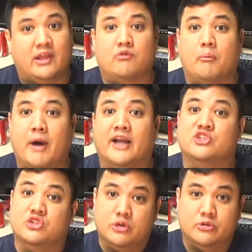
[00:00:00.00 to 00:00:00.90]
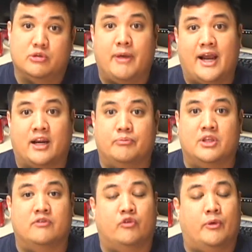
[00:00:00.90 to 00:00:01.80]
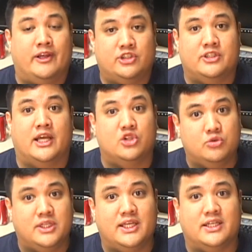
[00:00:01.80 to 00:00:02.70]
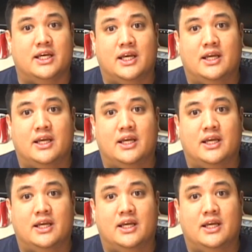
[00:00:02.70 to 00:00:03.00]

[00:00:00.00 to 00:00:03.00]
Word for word: that reminds you to back up the information that you need,